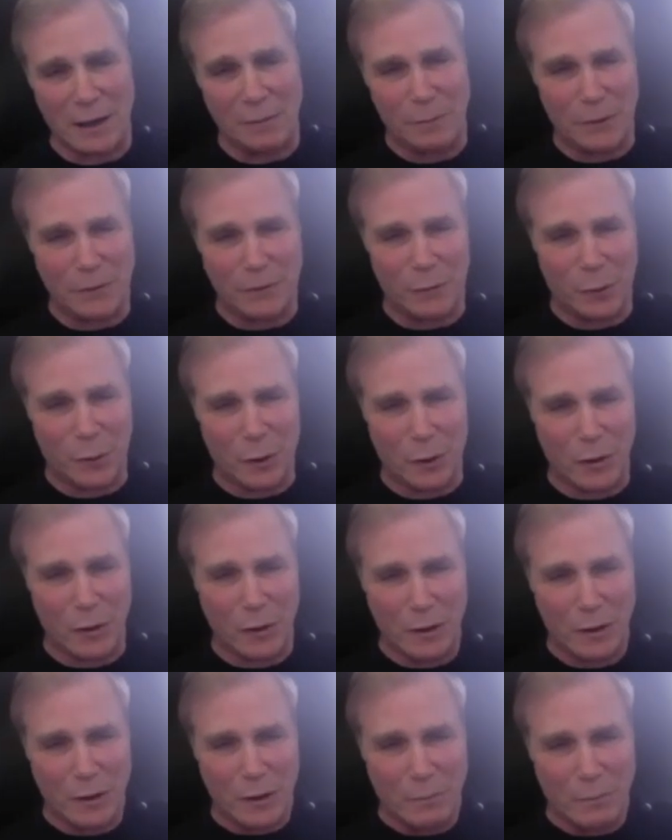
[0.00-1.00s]
it before
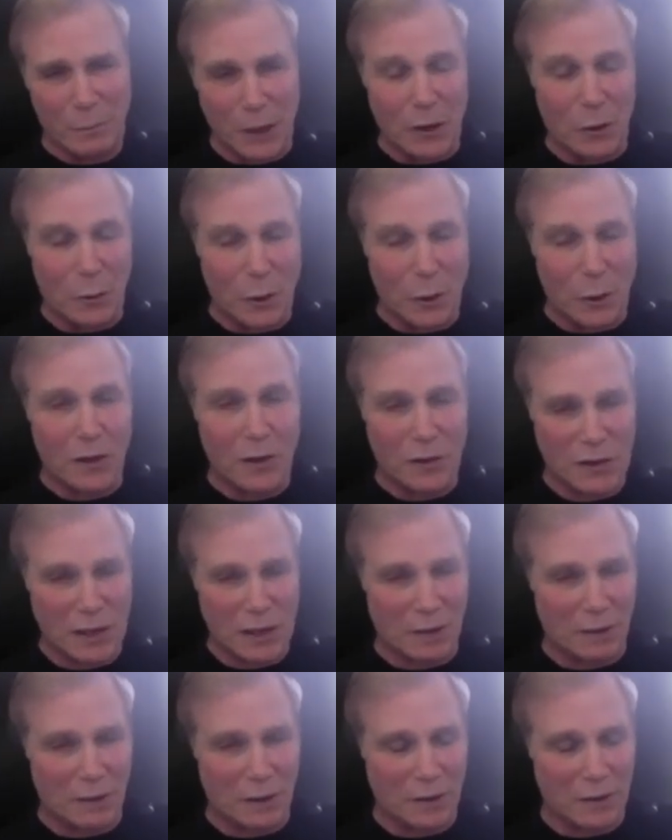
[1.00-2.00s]
but right. you are
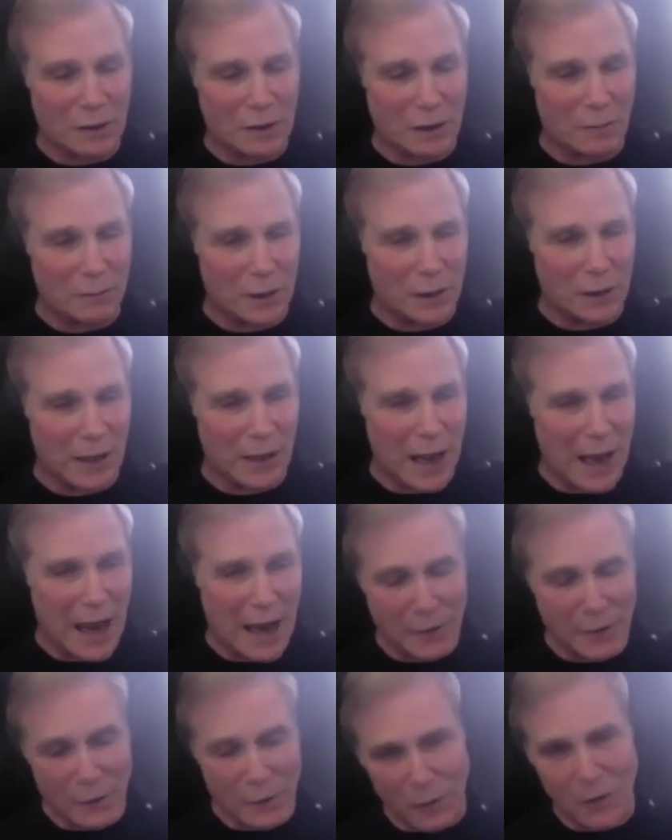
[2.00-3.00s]
selling something
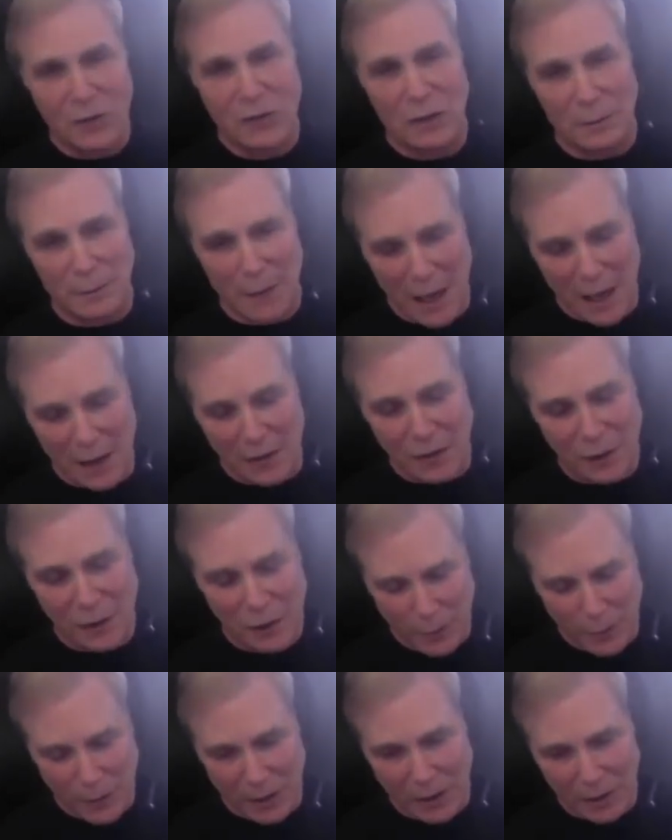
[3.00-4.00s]
and there is some ethics
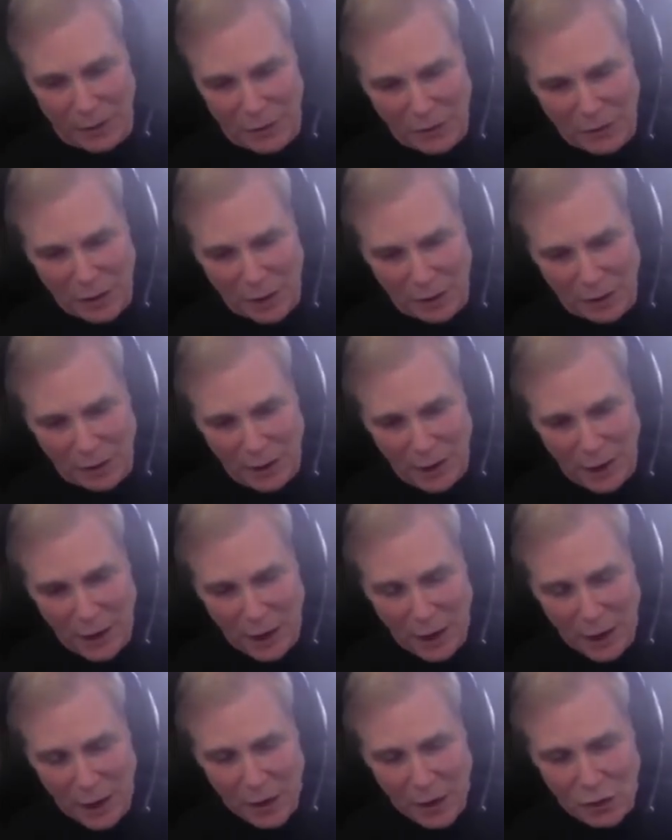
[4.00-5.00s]
behind the selling.
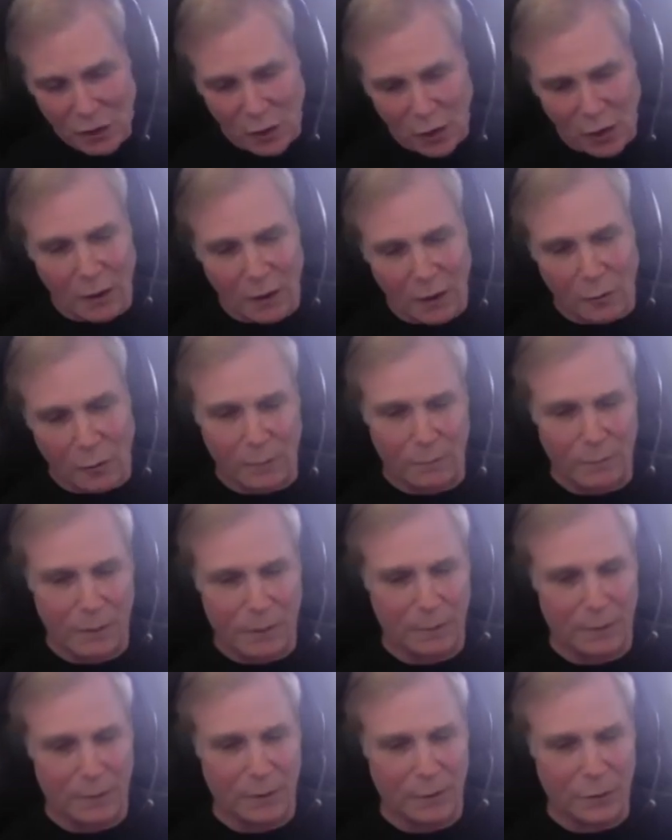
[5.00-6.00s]
So I don't want
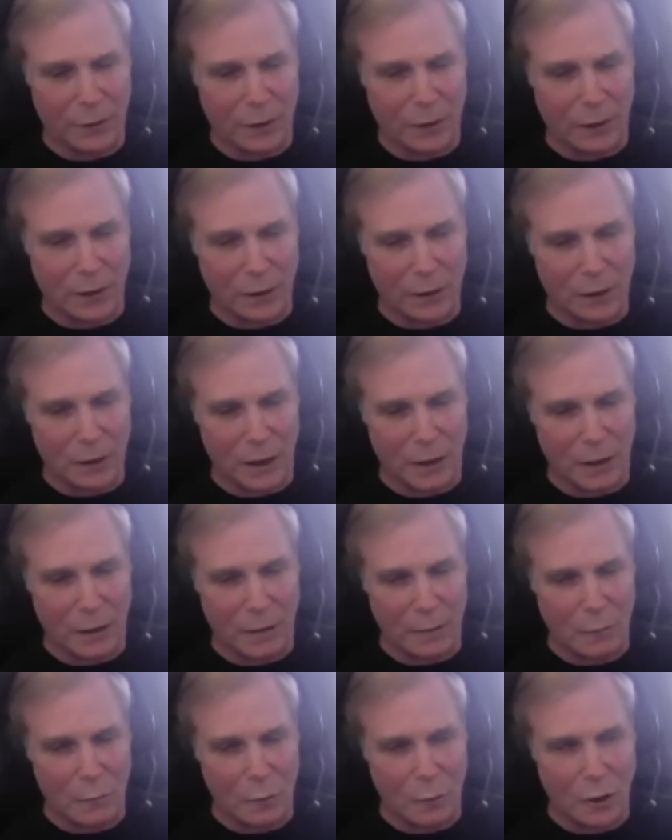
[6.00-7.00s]
people to think that
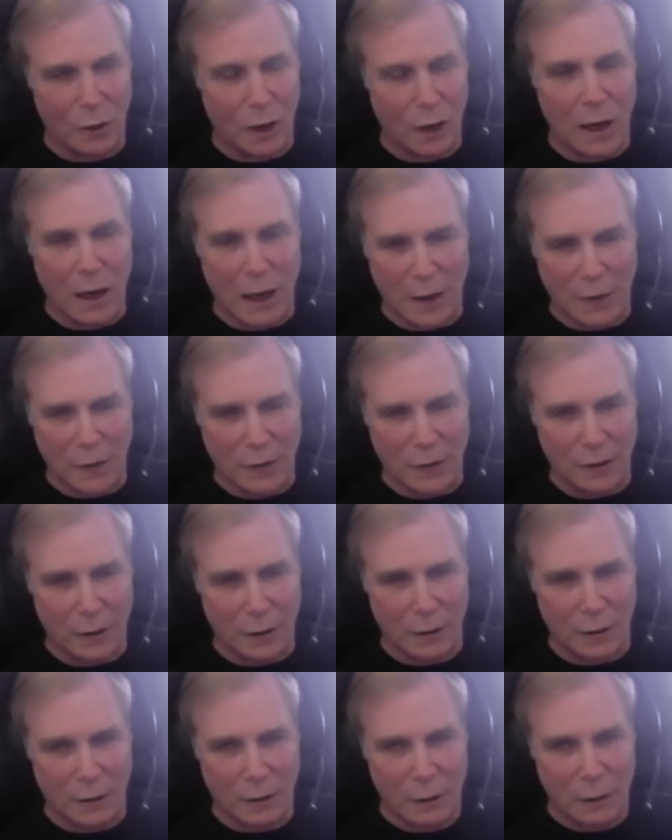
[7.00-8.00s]
we're
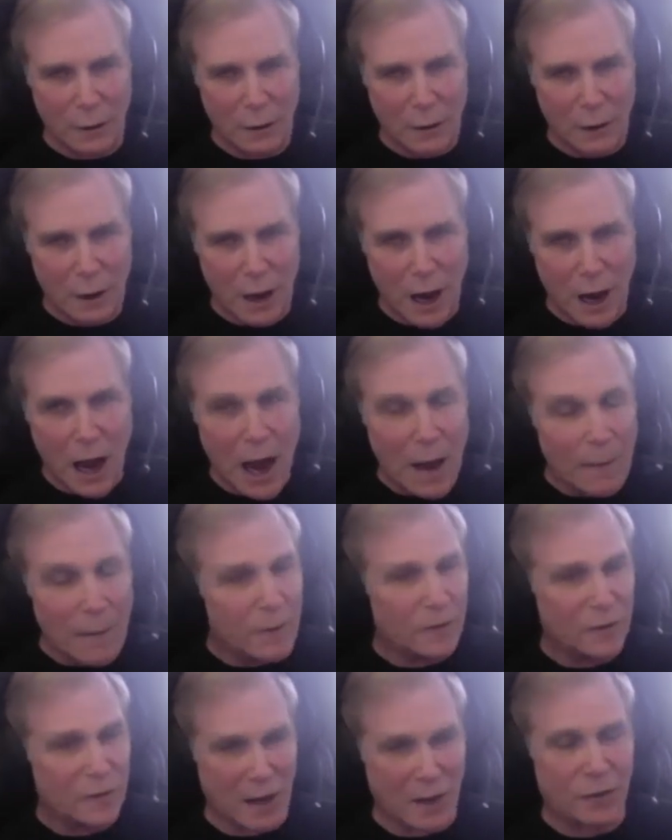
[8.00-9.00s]
unethical. I'm
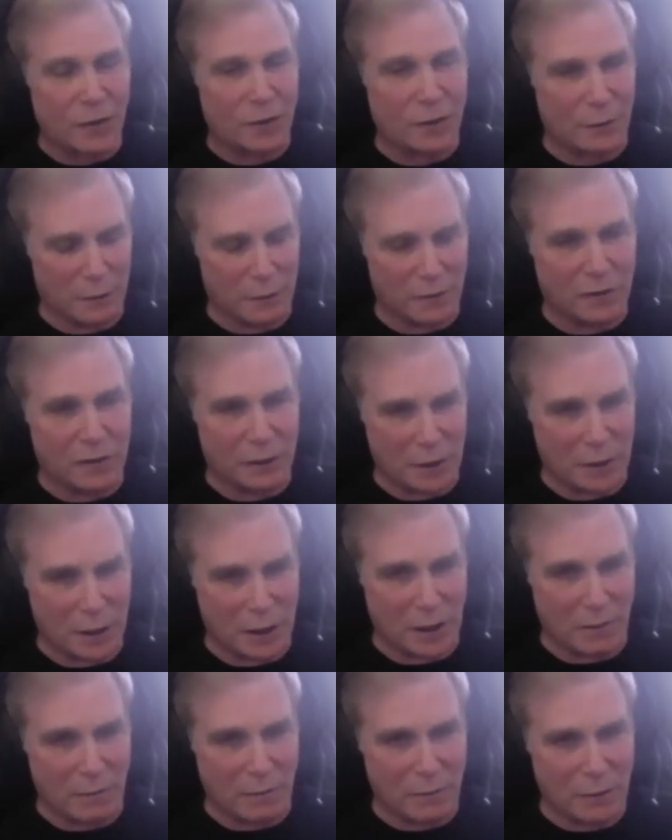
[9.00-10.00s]
as ethical as it
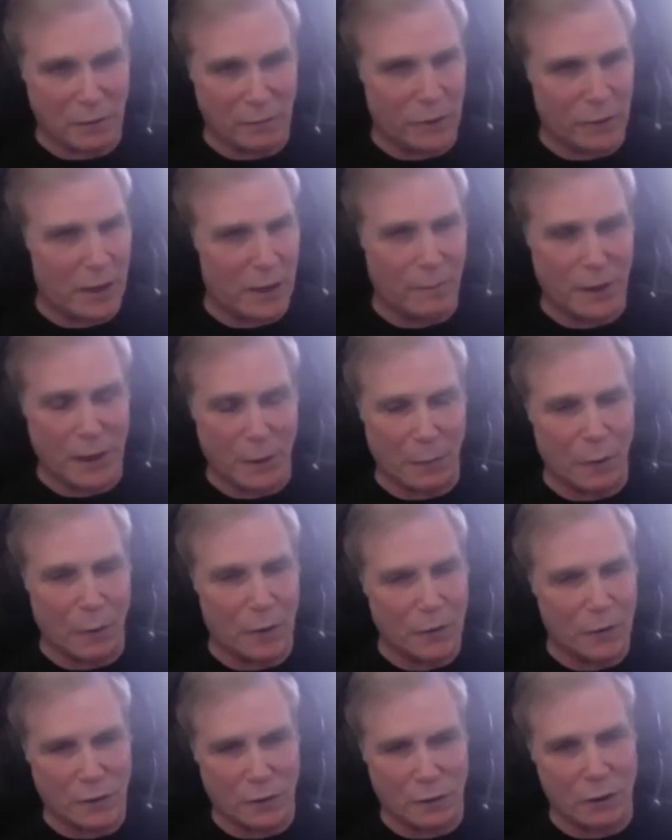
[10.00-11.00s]
comes. If anybody
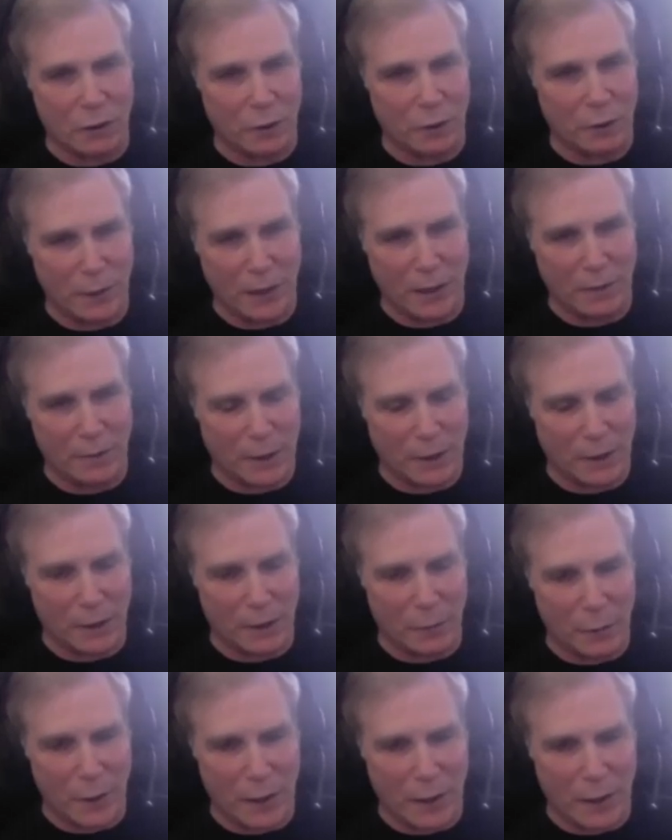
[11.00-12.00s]
wants to look me up on the
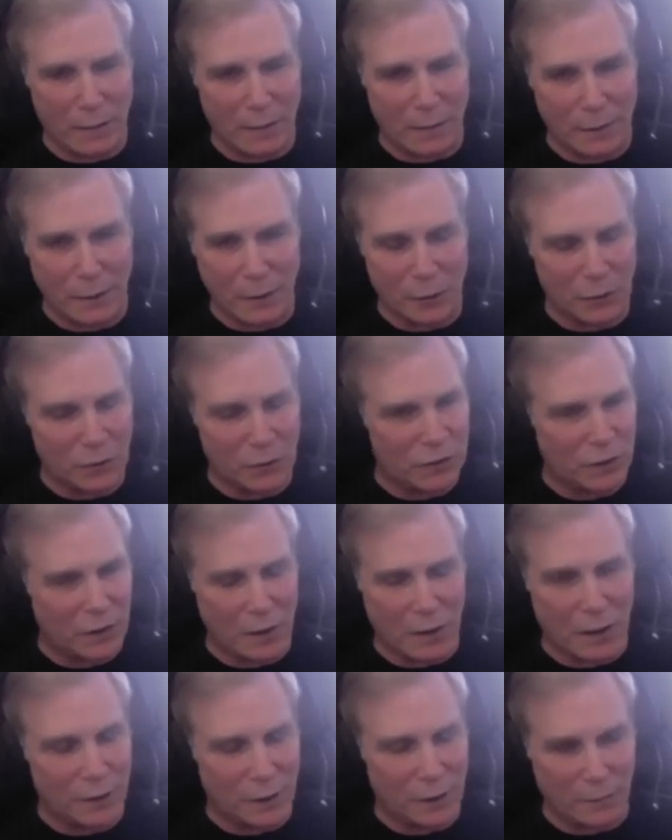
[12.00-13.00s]
web, you'll see
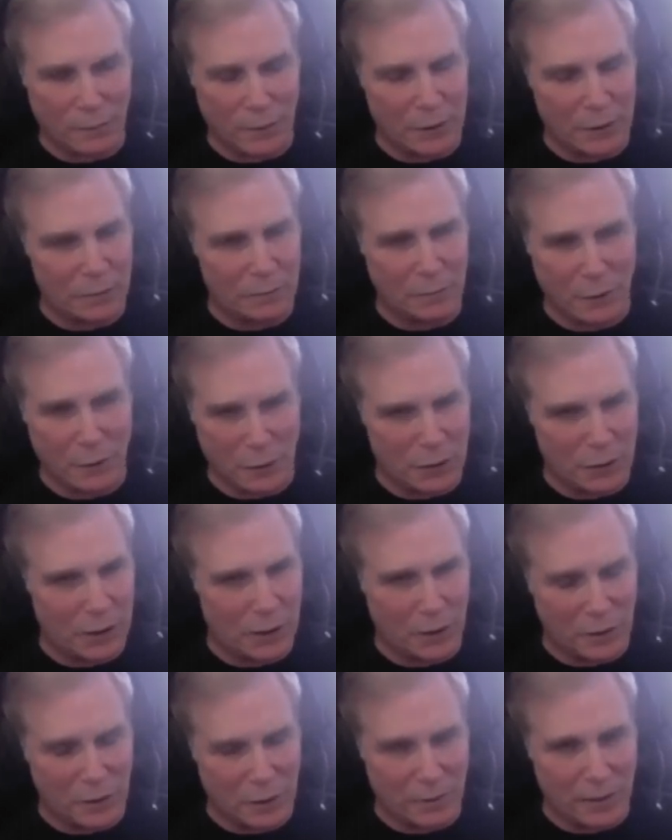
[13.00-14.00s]
nothing but good
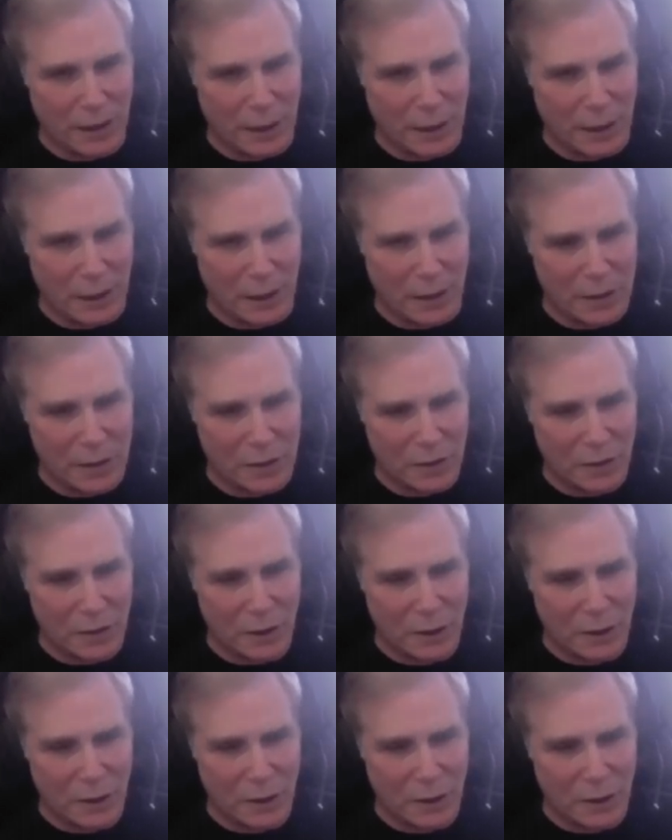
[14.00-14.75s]
things about us.